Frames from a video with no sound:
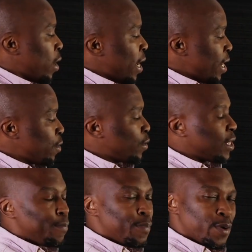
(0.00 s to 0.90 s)
handle
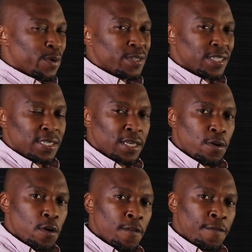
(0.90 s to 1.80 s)
the
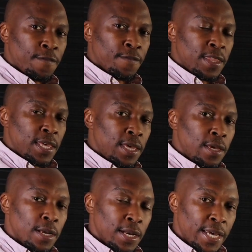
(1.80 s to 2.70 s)
processing of the
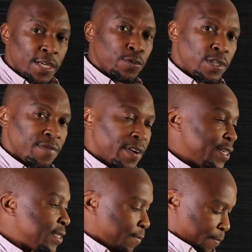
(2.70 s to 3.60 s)
layer 2
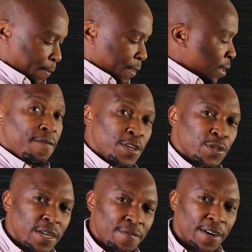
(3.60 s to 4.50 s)
device. In
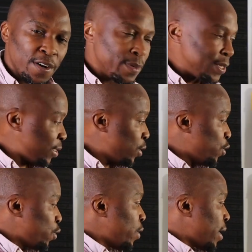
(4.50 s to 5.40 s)
virtual environments, you
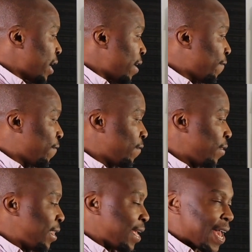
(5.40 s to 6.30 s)
don't have
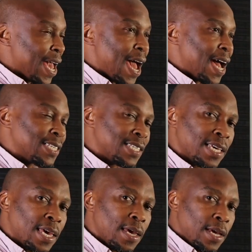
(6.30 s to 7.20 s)
the
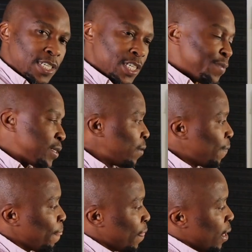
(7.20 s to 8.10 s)
ASIC chips.
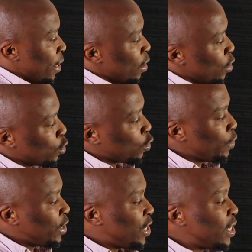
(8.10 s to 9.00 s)
So
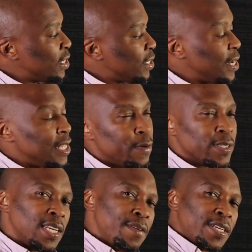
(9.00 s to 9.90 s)
with GNS 3, there
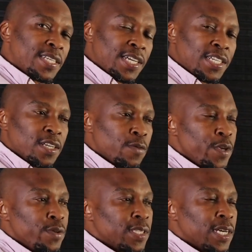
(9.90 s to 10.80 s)
was a limitation.
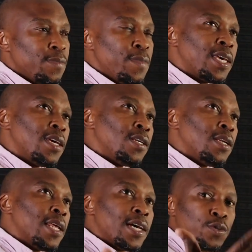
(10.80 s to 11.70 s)
When you start
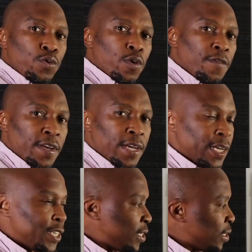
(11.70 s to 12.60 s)
making layer 2
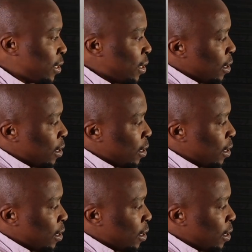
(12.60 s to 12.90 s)
configurations,